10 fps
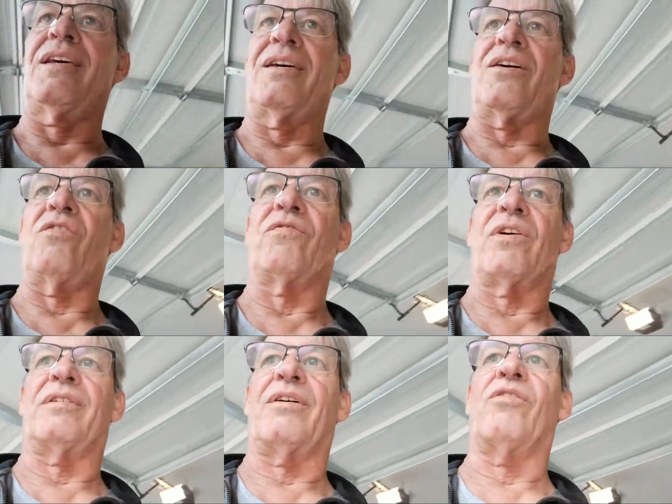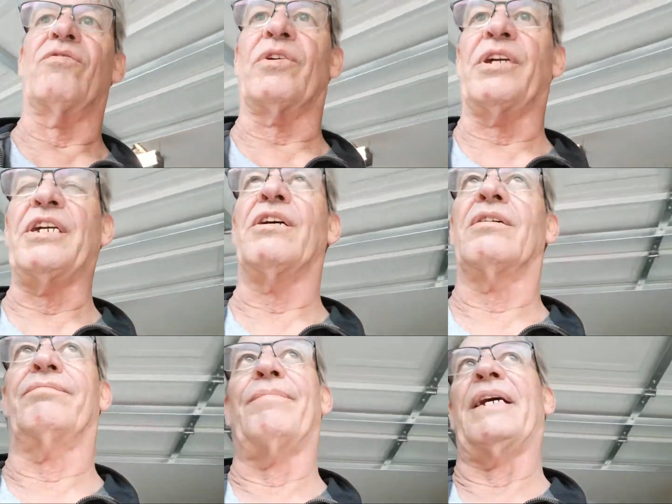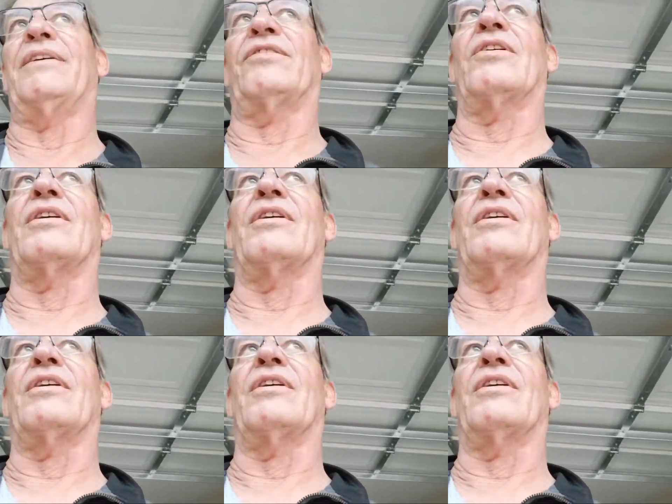over a year based on